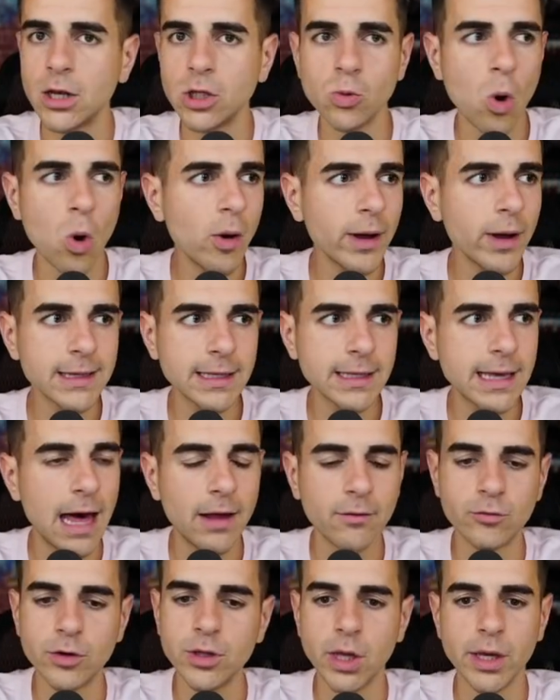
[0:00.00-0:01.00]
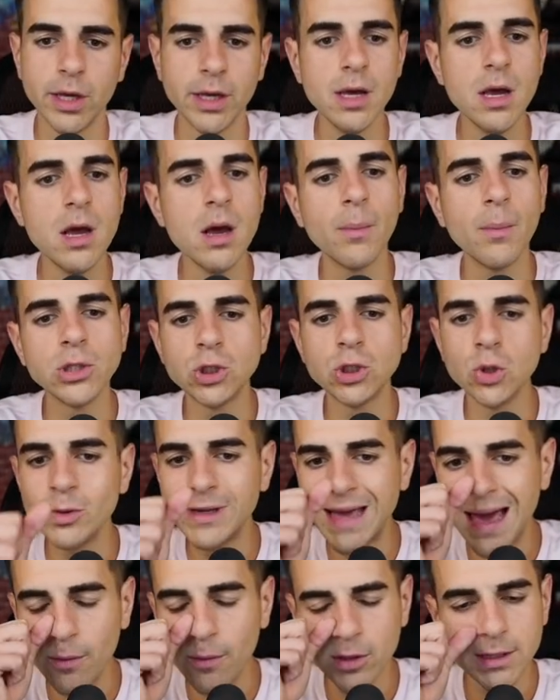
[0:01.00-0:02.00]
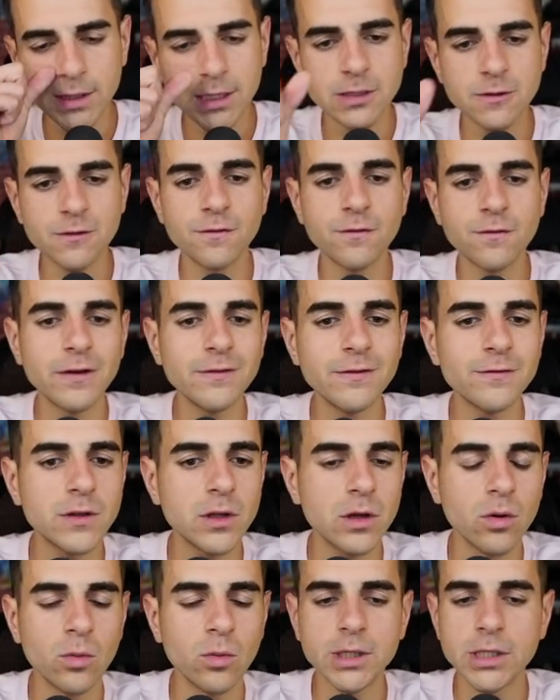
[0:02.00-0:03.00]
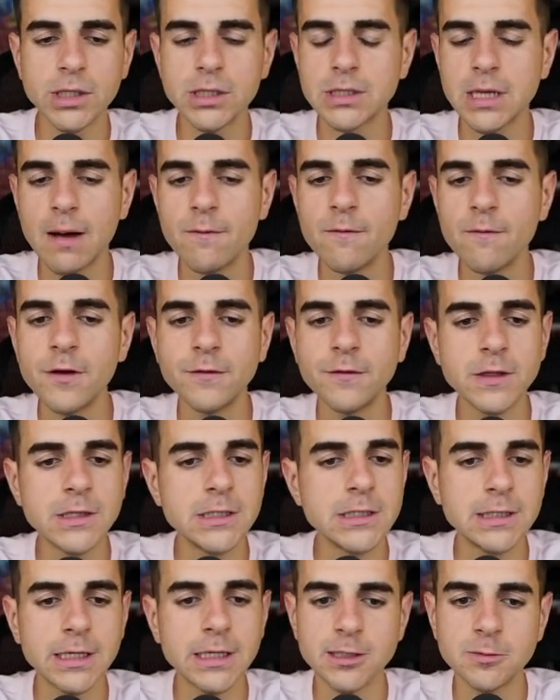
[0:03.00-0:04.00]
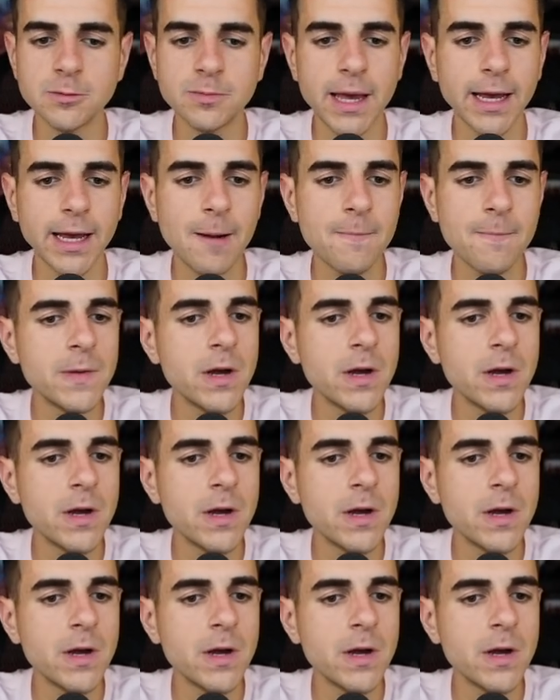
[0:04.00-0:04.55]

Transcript: You won't get the Calvin Ridley, but you get with this fifth and 6th pick,